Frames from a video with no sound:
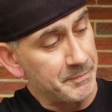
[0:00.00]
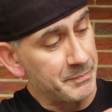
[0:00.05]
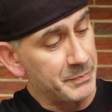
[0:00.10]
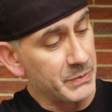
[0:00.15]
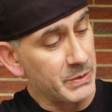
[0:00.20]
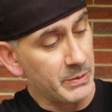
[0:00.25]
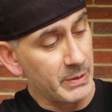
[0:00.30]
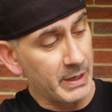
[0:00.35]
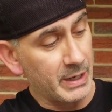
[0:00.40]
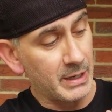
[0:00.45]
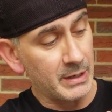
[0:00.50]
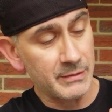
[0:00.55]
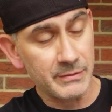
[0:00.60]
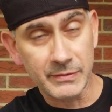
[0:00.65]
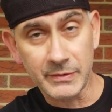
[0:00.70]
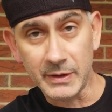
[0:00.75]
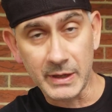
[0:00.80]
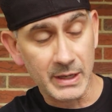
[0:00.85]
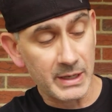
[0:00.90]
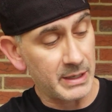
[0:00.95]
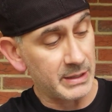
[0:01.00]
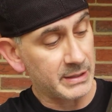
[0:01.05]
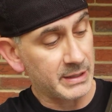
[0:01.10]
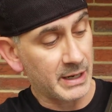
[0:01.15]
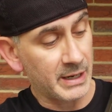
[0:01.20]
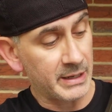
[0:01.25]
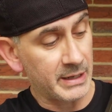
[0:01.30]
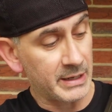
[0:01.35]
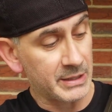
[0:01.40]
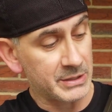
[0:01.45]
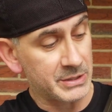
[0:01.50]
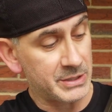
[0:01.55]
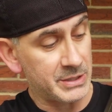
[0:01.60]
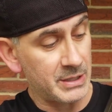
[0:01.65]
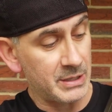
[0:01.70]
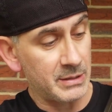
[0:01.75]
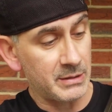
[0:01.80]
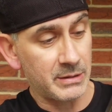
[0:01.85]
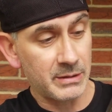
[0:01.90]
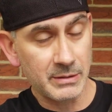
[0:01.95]
You have a Kydex
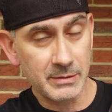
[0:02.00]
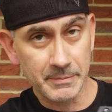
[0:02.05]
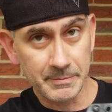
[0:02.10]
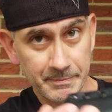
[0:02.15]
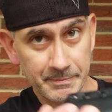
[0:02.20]
sheath,